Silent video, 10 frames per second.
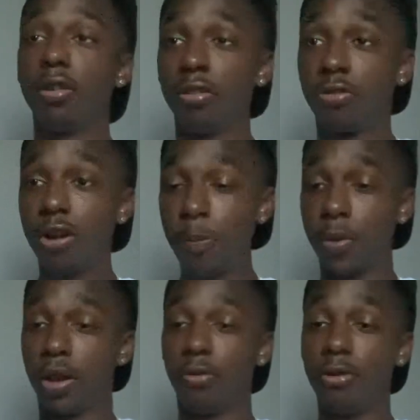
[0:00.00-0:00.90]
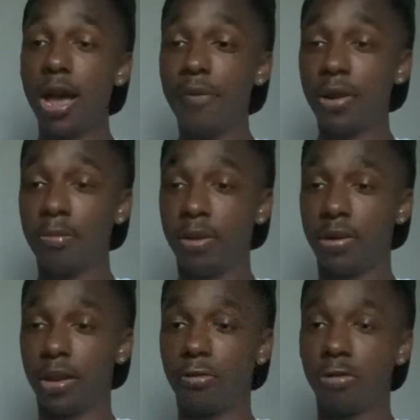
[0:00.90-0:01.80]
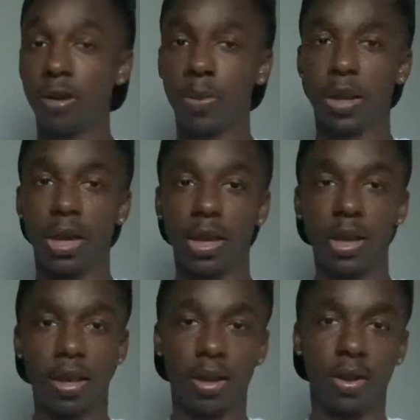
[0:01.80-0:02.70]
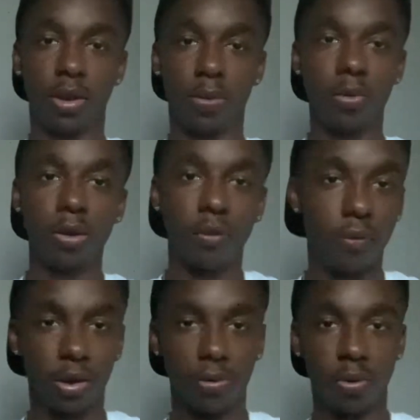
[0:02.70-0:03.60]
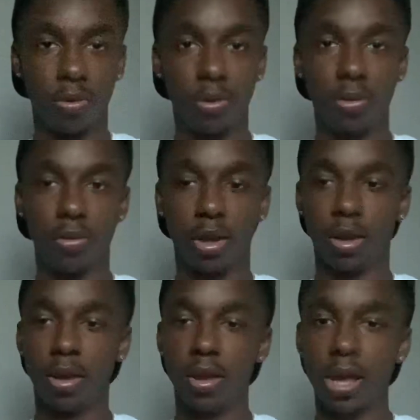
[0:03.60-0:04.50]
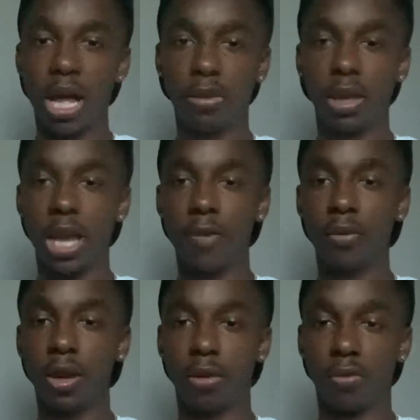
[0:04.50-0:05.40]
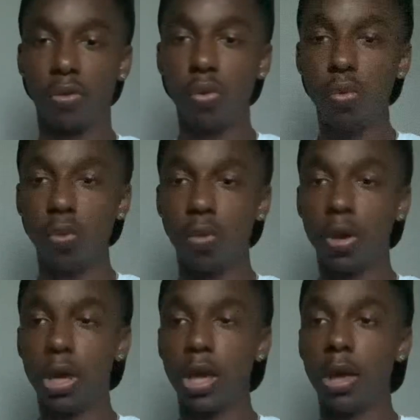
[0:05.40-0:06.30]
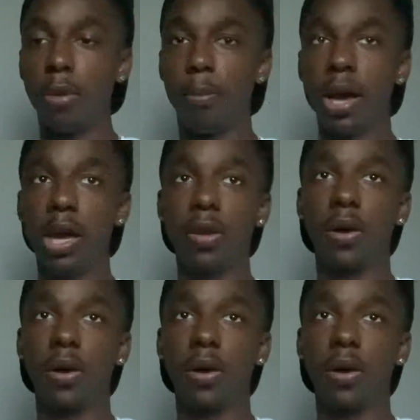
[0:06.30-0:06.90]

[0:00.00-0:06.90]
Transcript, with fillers: tripping, driving that bitch like tripping, like nigga, like what the fuck is going on? Like I'm thinking everything is cool. Mind you,